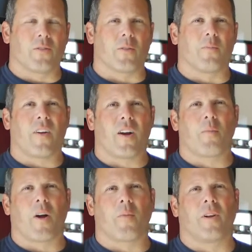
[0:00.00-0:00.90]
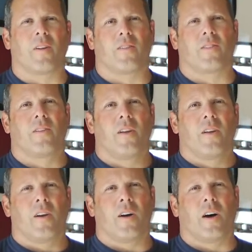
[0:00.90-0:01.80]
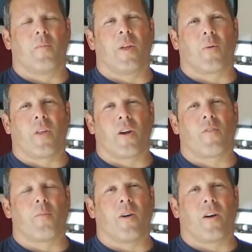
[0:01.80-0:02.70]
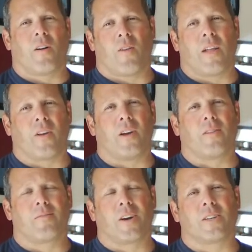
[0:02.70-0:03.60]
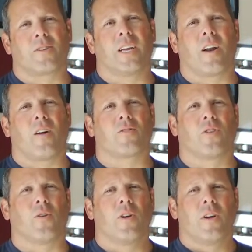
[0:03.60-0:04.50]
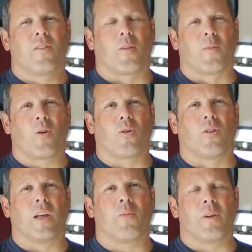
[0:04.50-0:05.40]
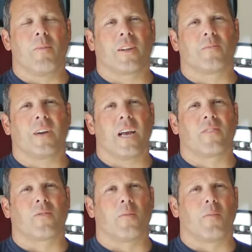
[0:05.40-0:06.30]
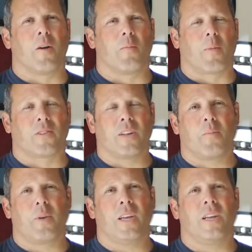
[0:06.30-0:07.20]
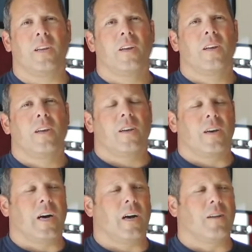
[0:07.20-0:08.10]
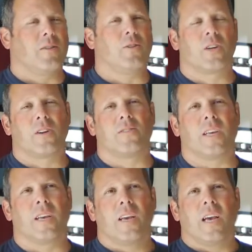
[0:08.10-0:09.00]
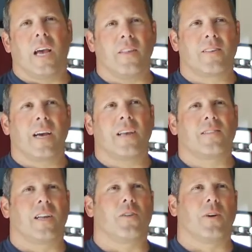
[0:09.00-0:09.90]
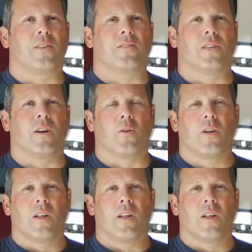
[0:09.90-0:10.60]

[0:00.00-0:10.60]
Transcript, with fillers: some fire departments that were there from around the country and also from local, and we met some guys from Parsippany, New Jersey, and these guys said to us, you know,